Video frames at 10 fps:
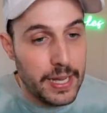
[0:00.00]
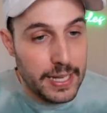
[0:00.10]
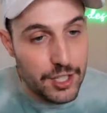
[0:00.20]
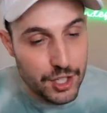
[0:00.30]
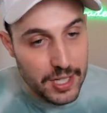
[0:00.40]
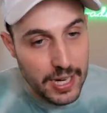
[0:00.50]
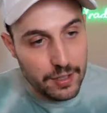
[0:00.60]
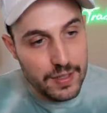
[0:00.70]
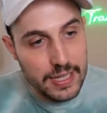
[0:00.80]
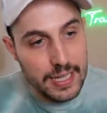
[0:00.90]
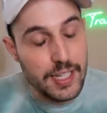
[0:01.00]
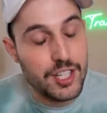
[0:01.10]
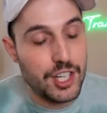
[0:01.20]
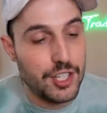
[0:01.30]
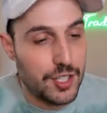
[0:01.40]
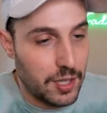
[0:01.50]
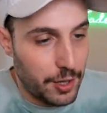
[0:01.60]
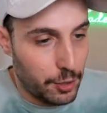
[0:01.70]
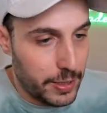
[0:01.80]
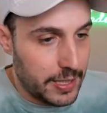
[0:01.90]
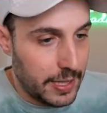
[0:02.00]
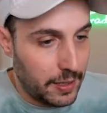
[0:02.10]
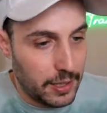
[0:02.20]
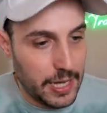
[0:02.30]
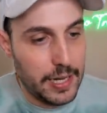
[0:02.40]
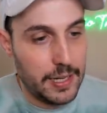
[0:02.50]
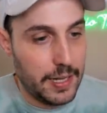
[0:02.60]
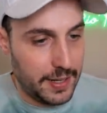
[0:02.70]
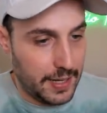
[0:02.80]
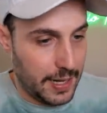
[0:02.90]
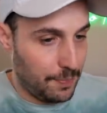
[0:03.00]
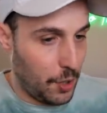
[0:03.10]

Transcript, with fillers: He's just tired of seeing exchanges slaughter retail, yada, yada, yada.